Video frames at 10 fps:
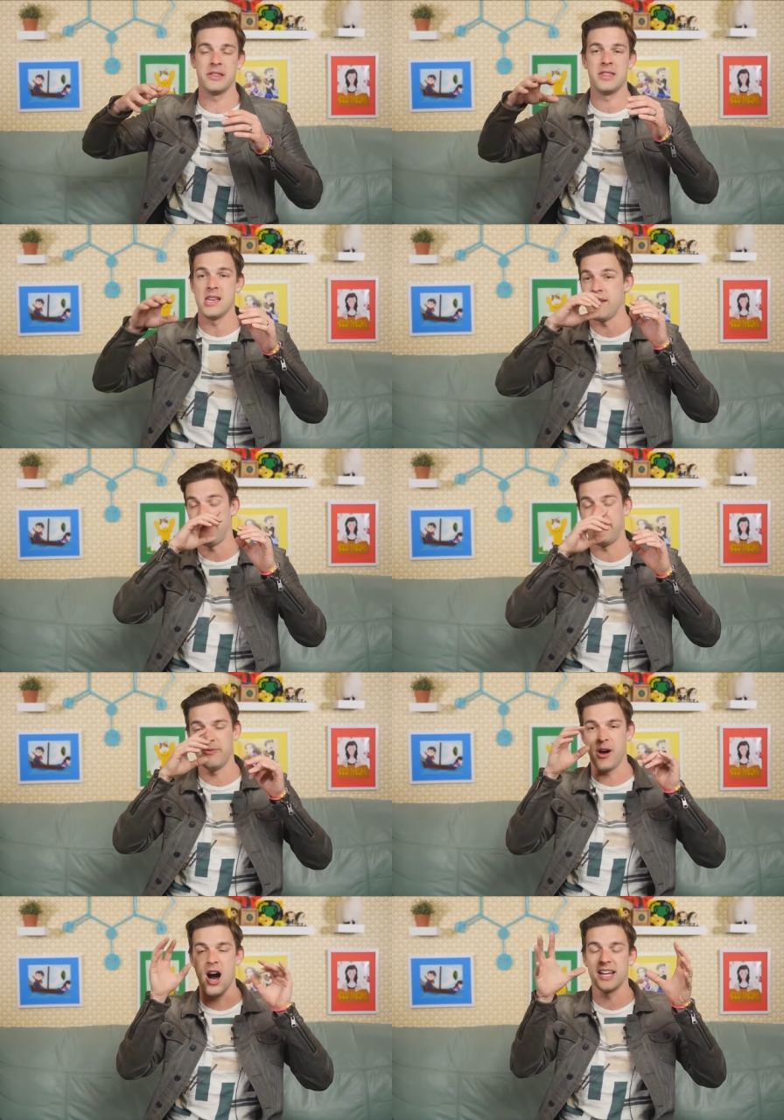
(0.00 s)
if
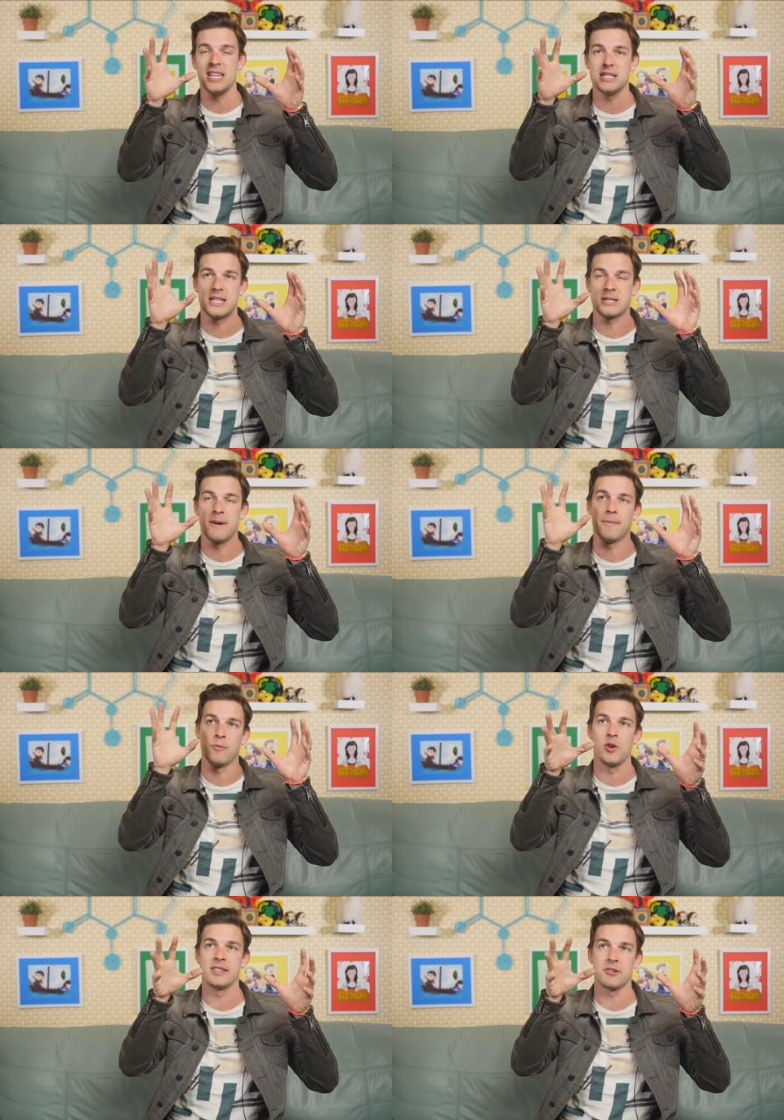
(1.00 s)
Huggy is experiment
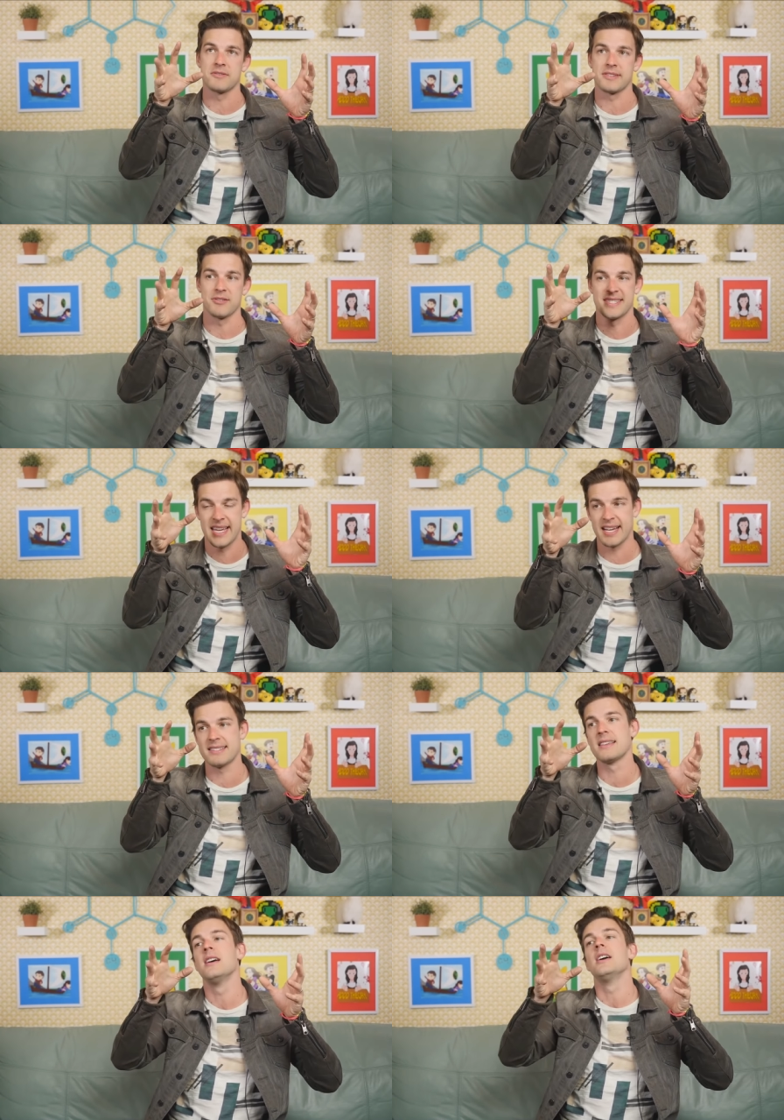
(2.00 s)

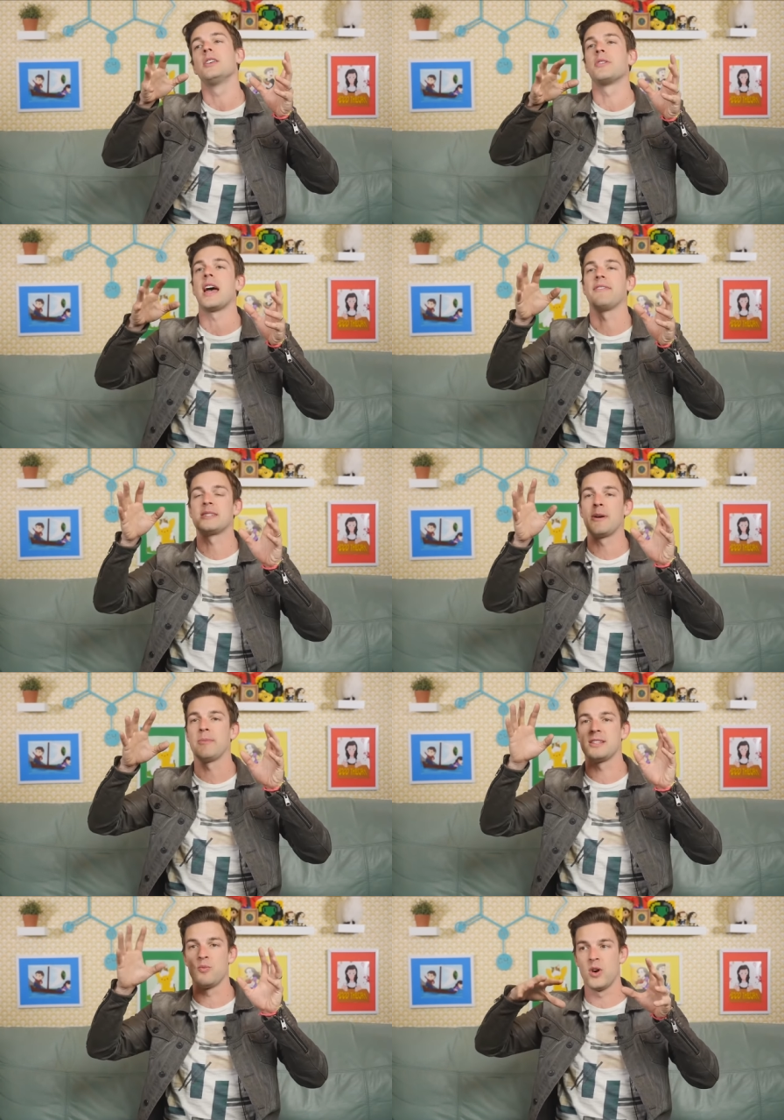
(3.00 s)
1006, you would have
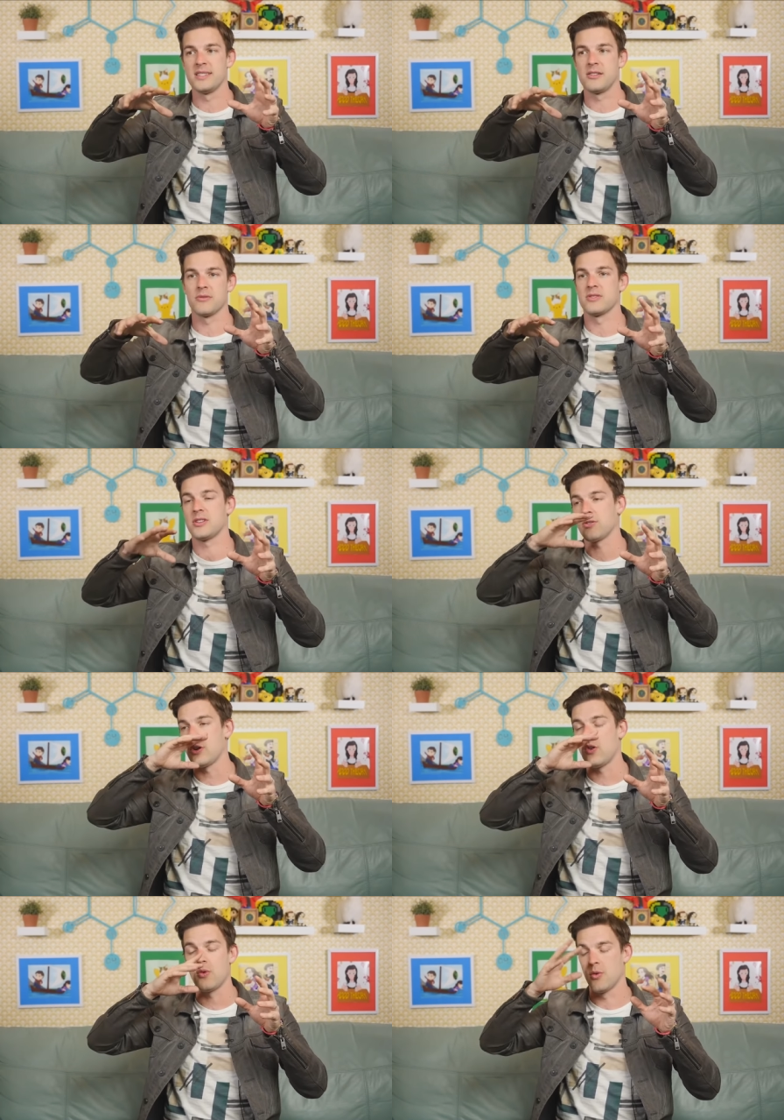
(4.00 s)
experiments 100
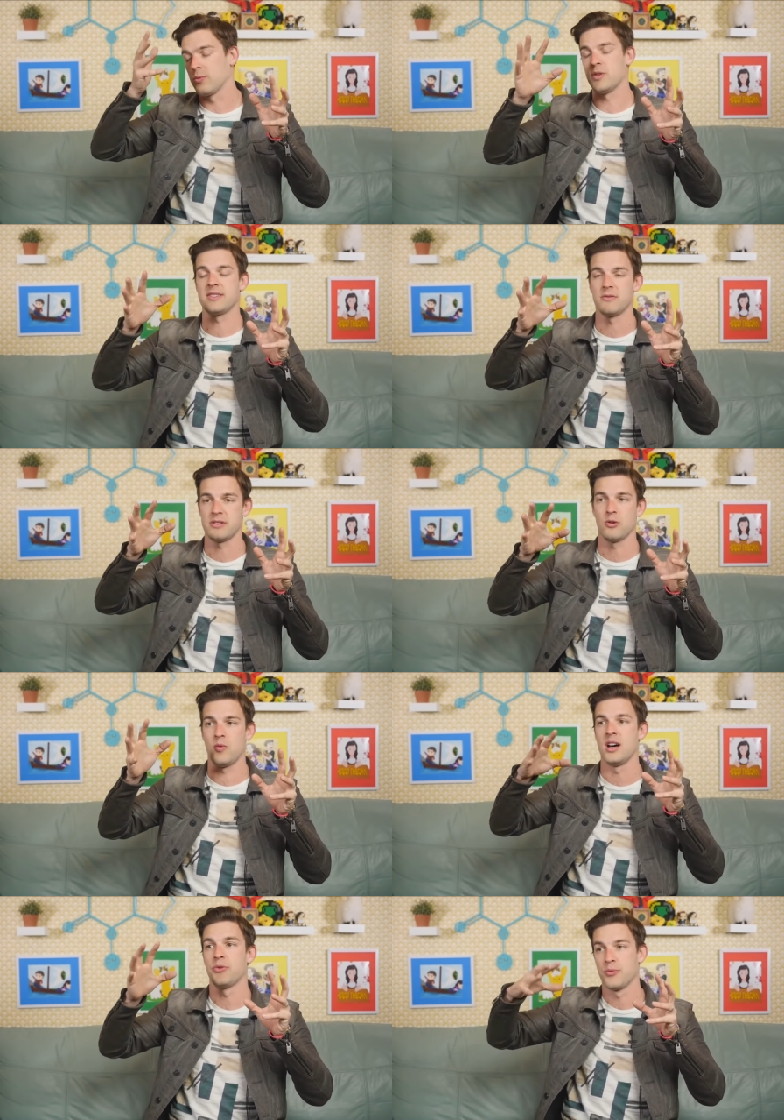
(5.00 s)
or
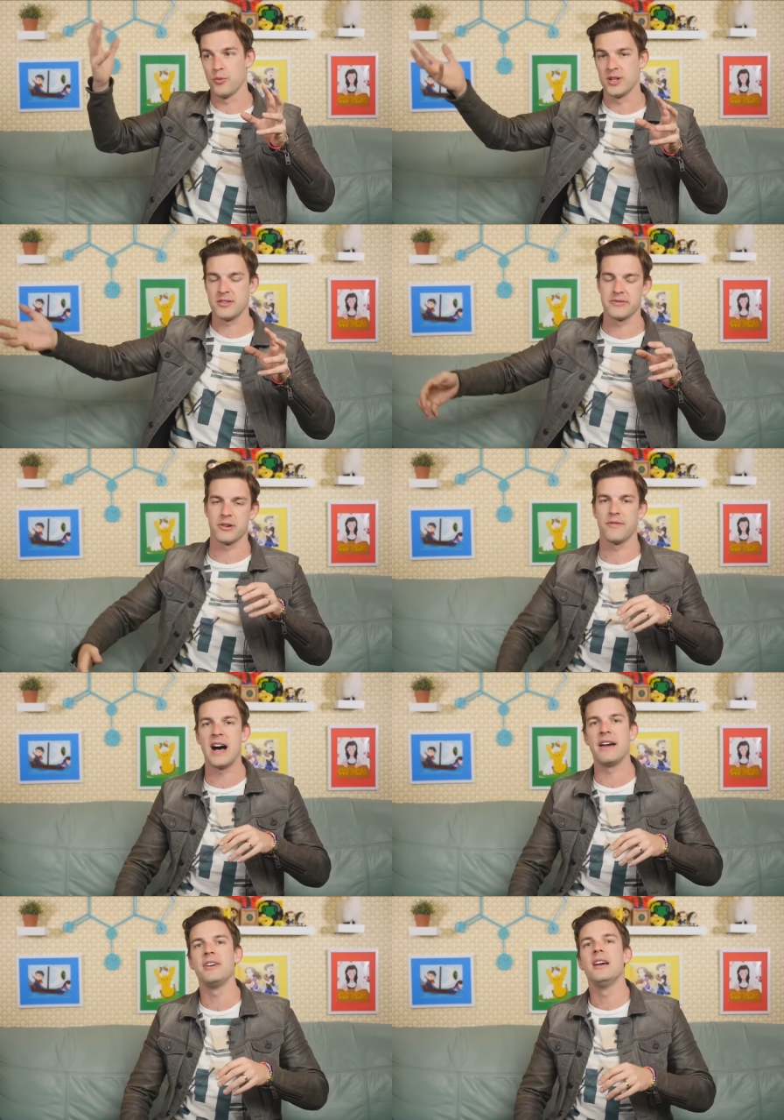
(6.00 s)
1001 through
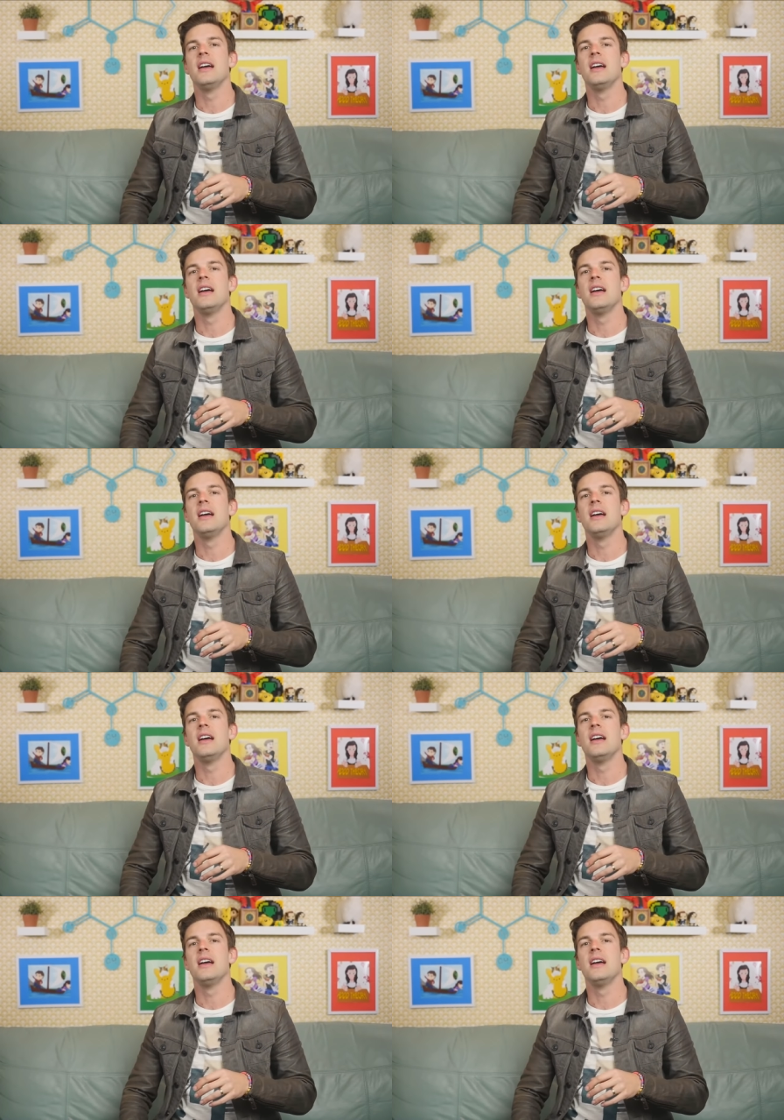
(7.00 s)
1005.